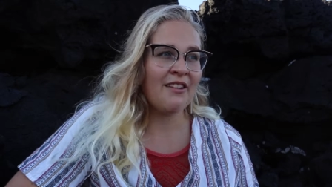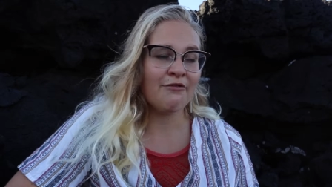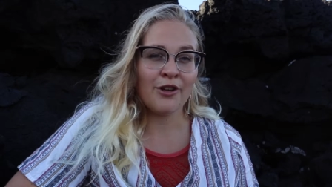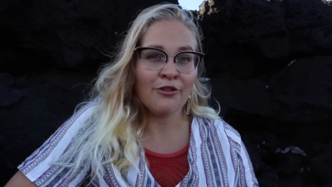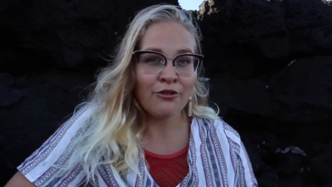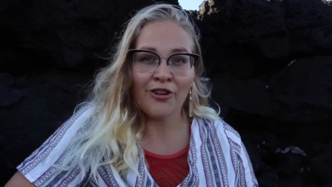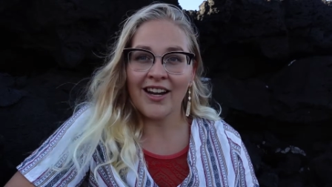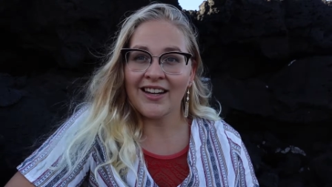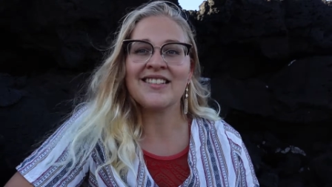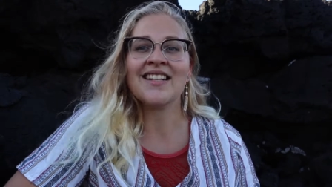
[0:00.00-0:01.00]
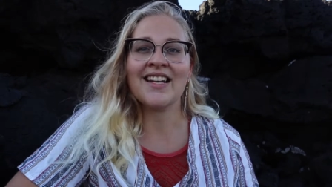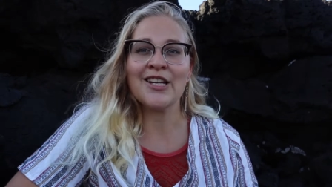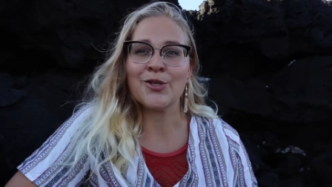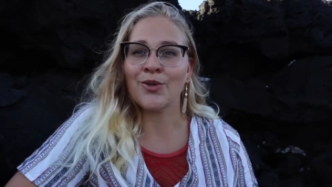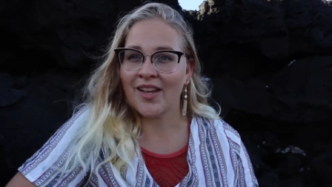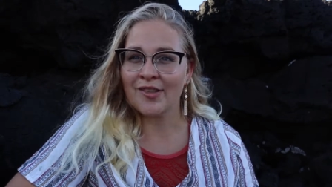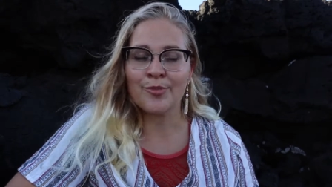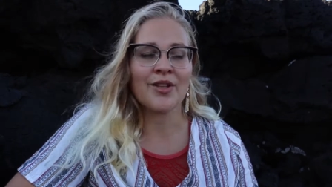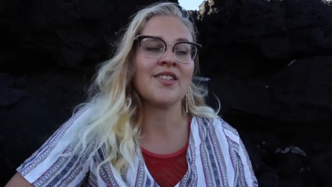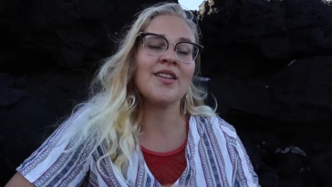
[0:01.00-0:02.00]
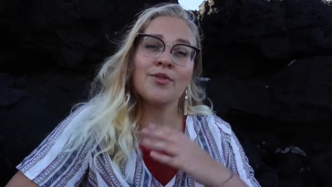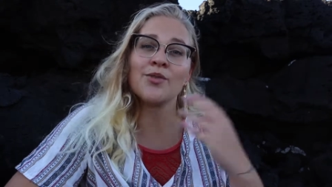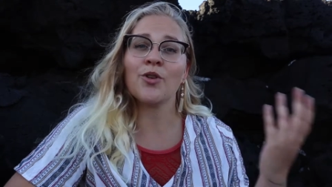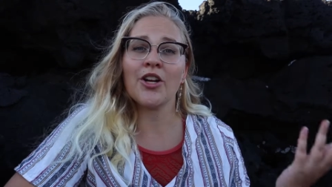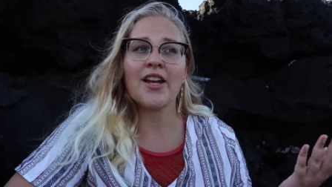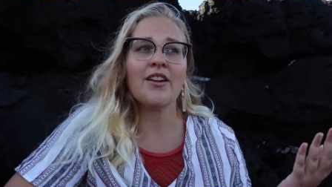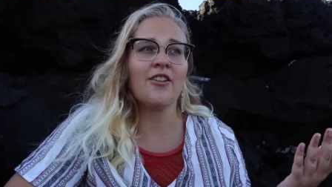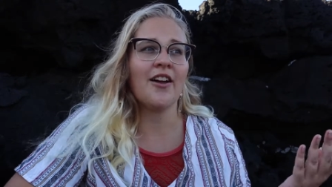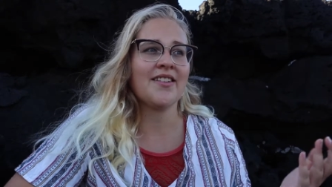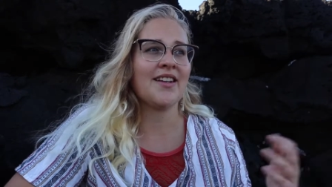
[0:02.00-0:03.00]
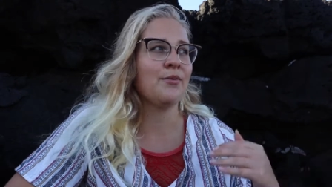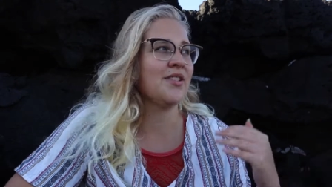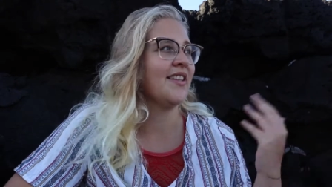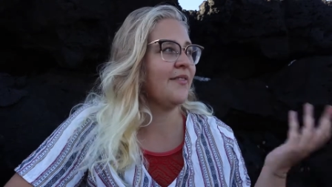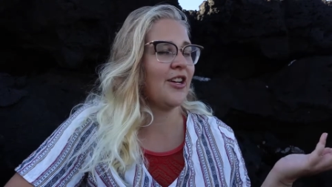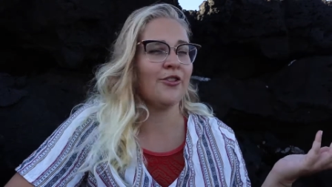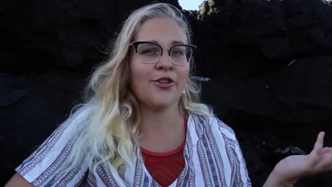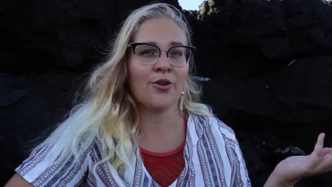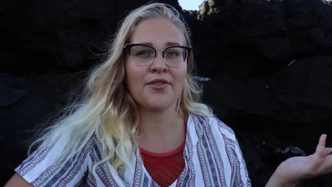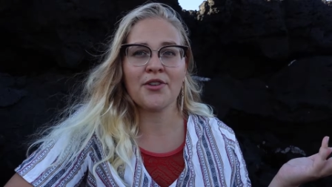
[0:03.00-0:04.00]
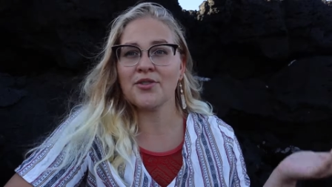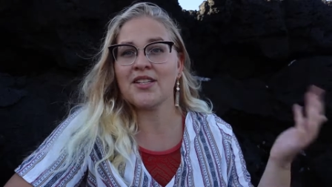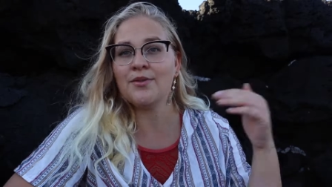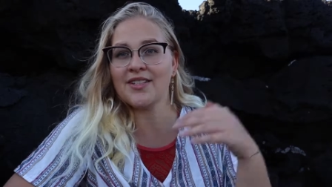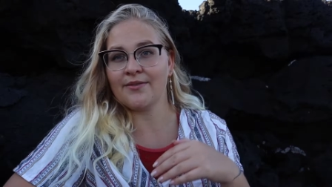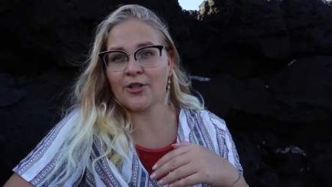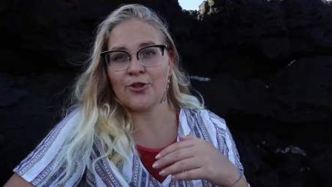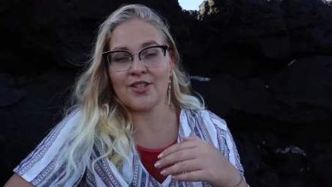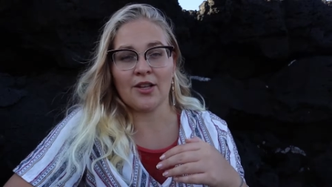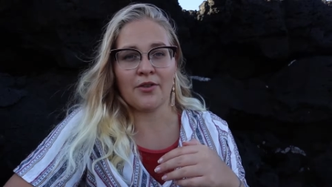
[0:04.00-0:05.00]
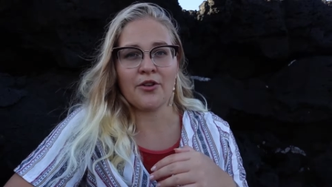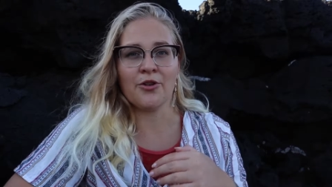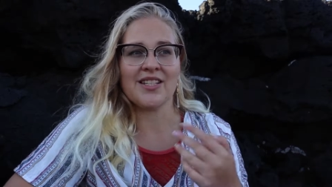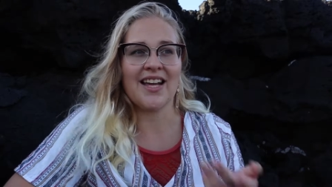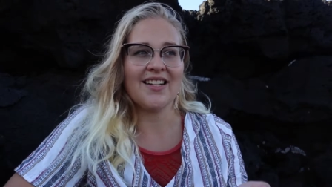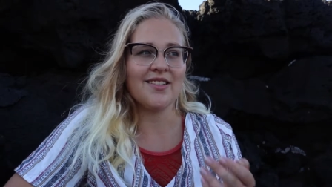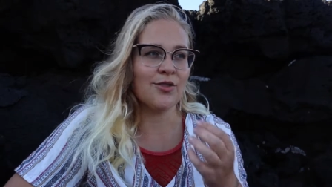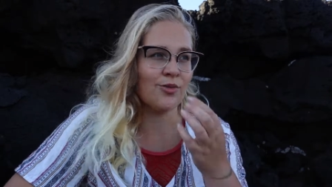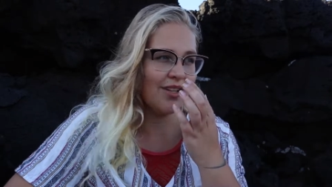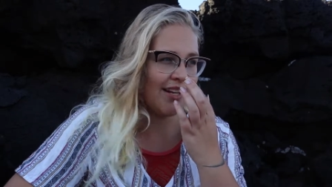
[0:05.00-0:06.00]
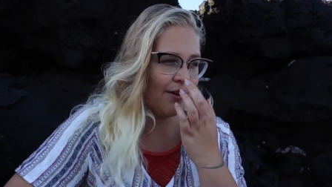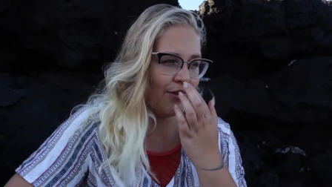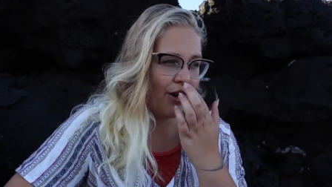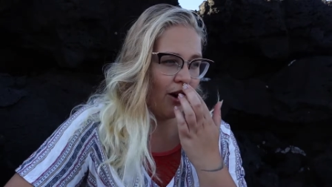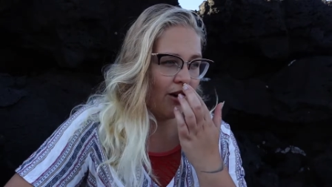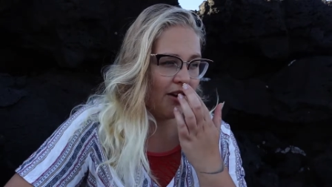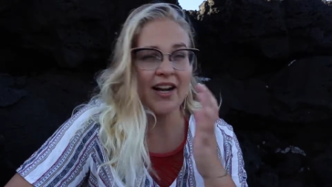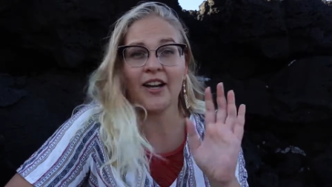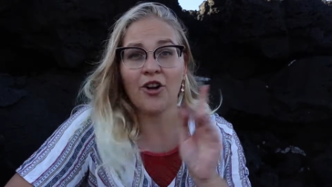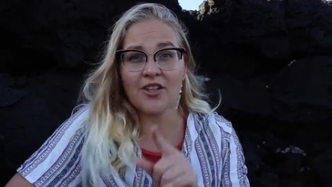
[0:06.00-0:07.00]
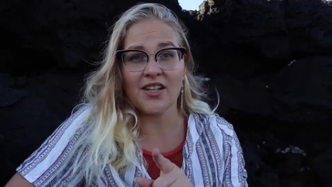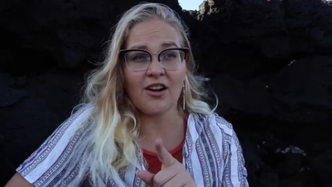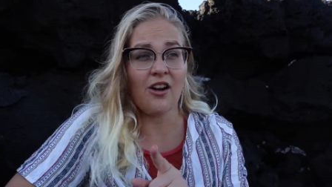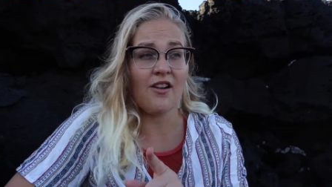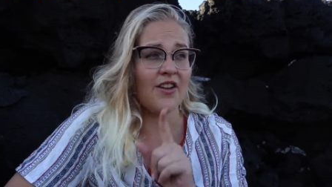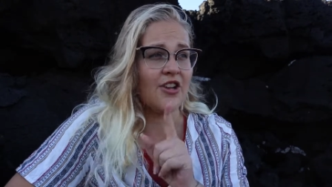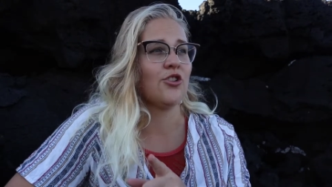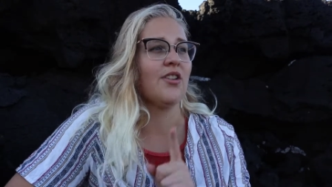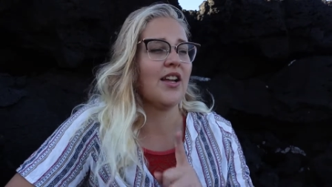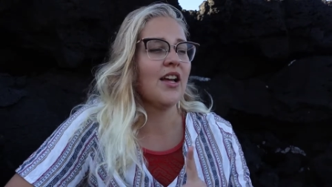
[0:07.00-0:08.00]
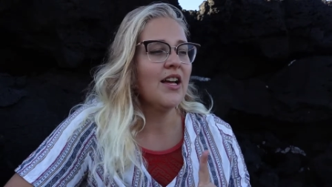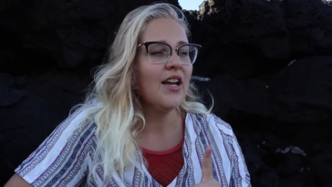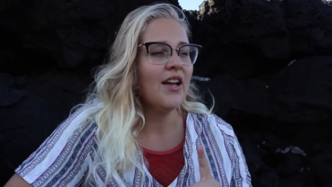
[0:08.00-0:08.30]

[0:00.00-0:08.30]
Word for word: every free day together because he was working a lot and I was living on the north coast, he was living on the south coast. I didn't really have a car. I got a car eventually.